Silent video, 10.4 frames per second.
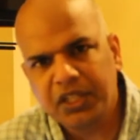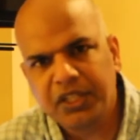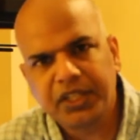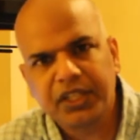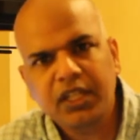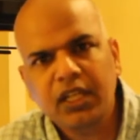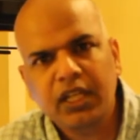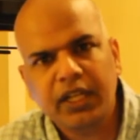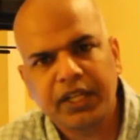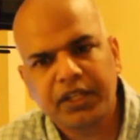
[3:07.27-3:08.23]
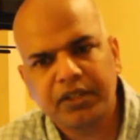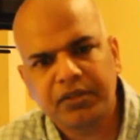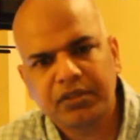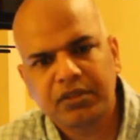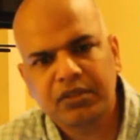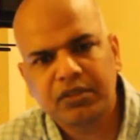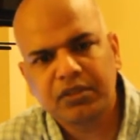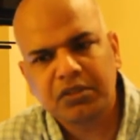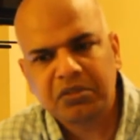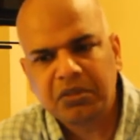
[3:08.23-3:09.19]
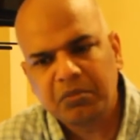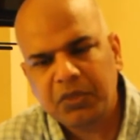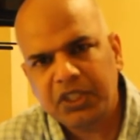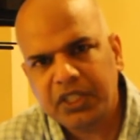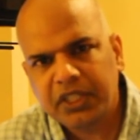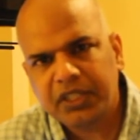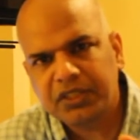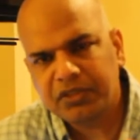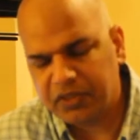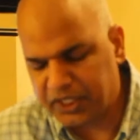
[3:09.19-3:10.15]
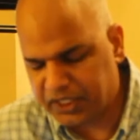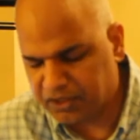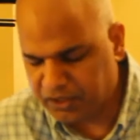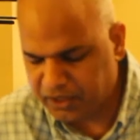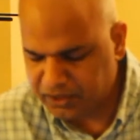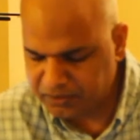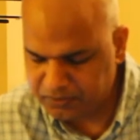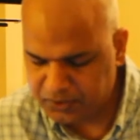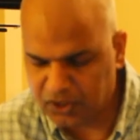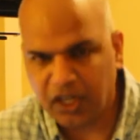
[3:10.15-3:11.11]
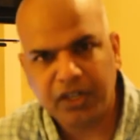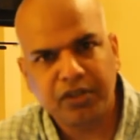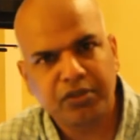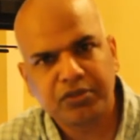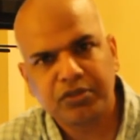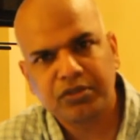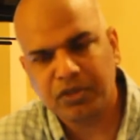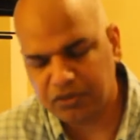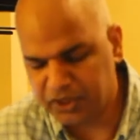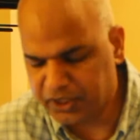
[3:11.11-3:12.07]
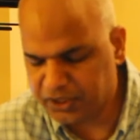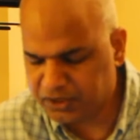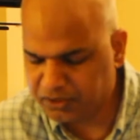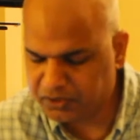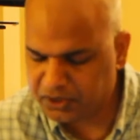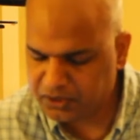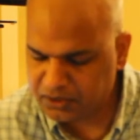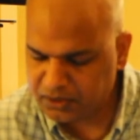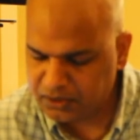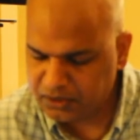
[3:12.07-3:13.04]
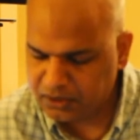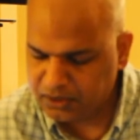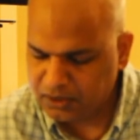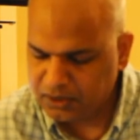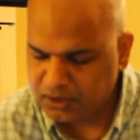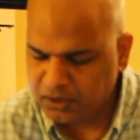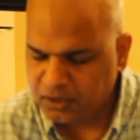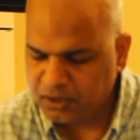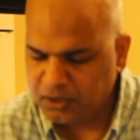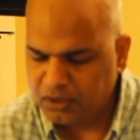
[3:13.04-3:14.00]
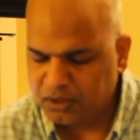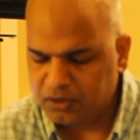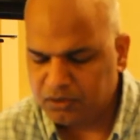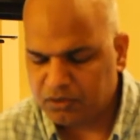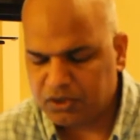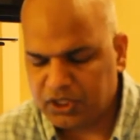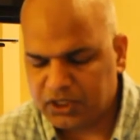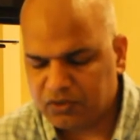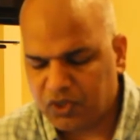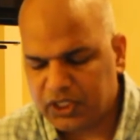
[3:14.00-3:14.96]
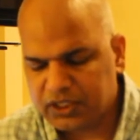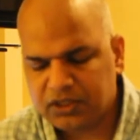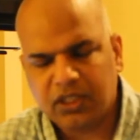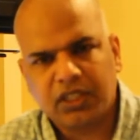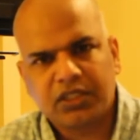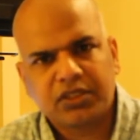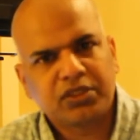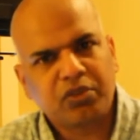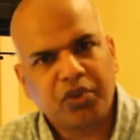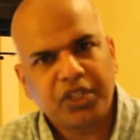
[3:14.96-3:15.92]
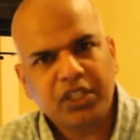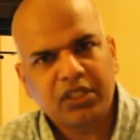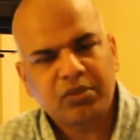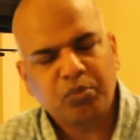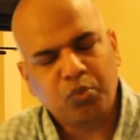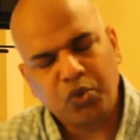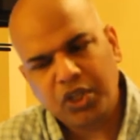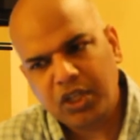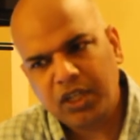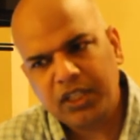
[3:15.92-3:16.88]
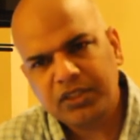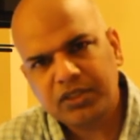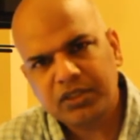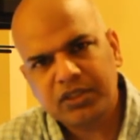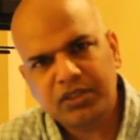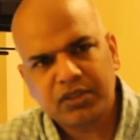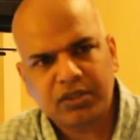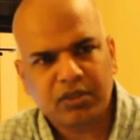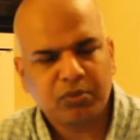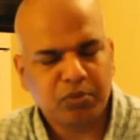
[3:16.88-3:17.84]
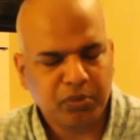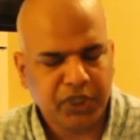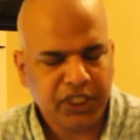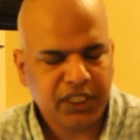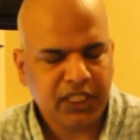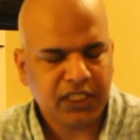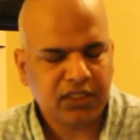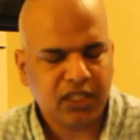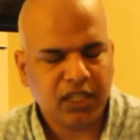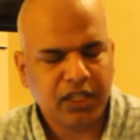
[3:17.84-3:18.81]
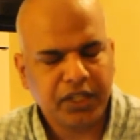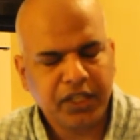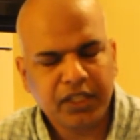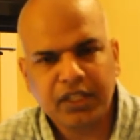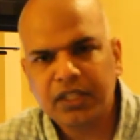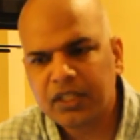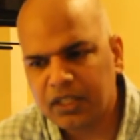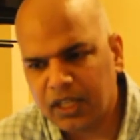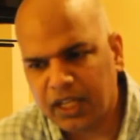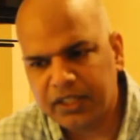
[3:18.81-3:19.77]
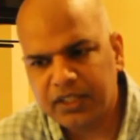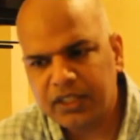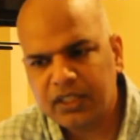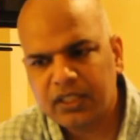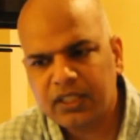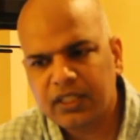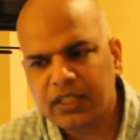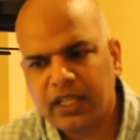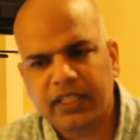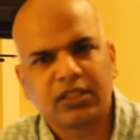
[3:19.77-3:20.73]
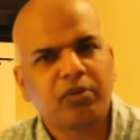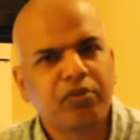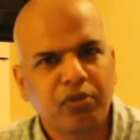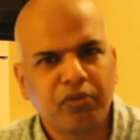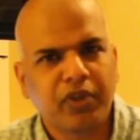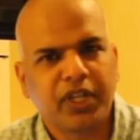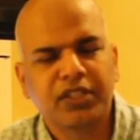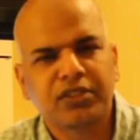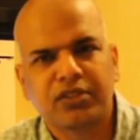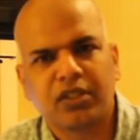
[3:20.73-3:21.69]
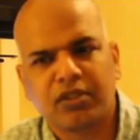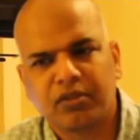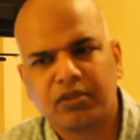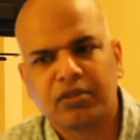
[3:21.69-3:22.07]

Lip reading: Illegal, and they receive green card. God knows how they receive it. So that's what is the story. More or less, many guys are leading like that, except few friends.